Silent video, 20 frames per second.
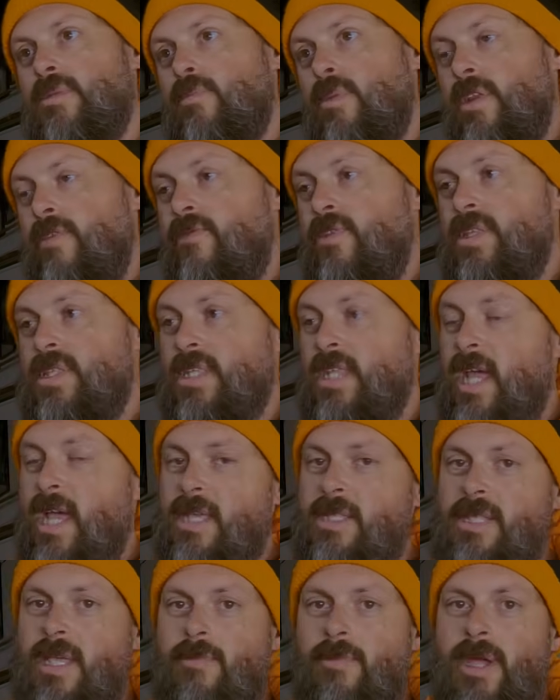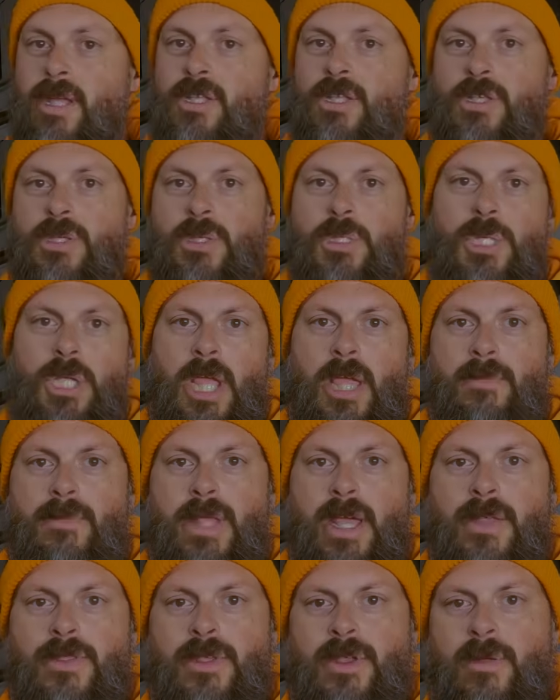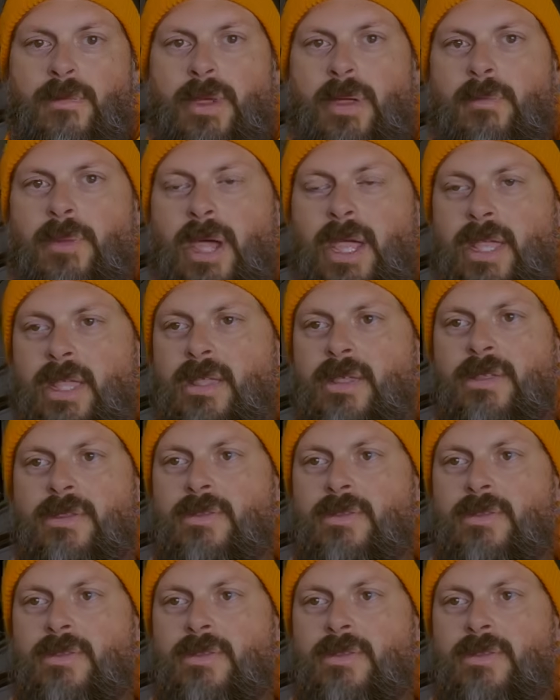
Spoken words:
but if it's nice, I might just jam down there on my bike